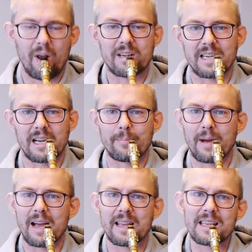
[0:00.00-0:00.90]
Second
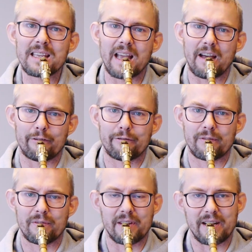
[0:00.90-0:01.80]
bar, E, F,
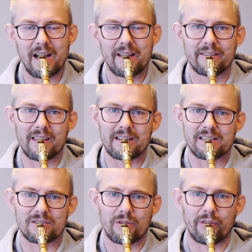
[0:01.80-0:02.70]
the 9th and the
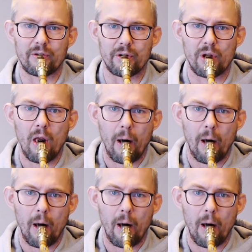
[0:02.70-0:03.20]
third.